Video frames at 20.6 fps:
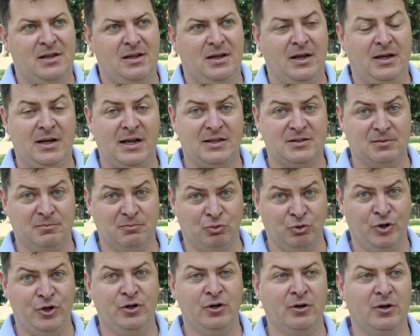And as a
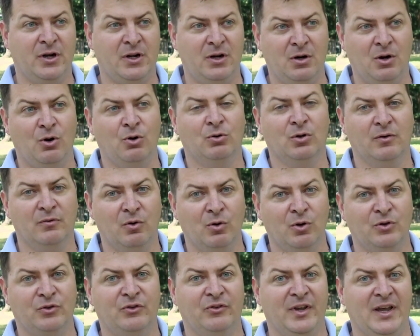breeder and an owner of
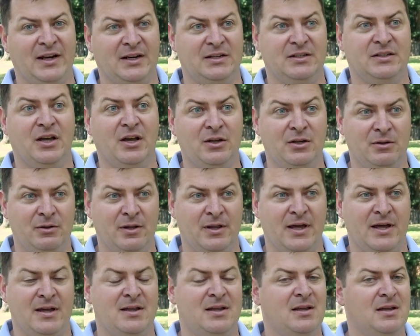horses, I can tell you
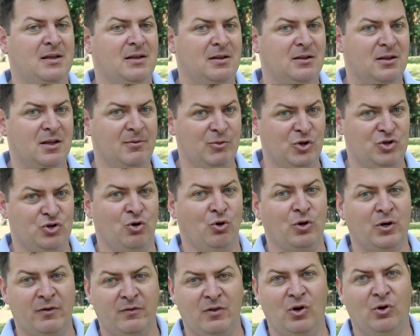that the
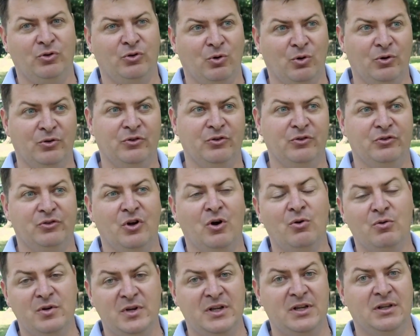majority of those horses
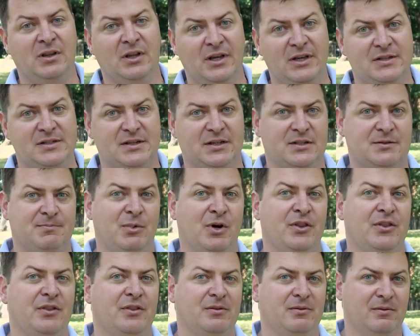don't need Lasix,
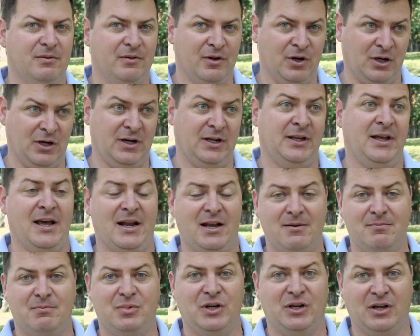but they're gonna get
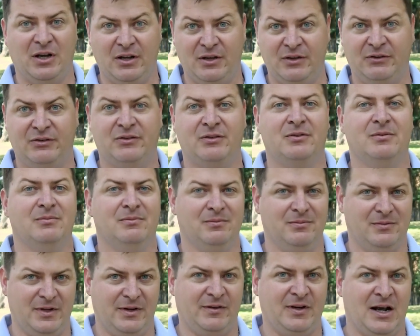it because
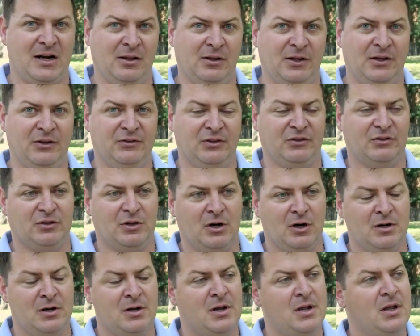they've got a Lasix
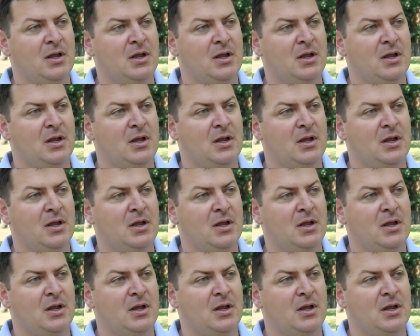card.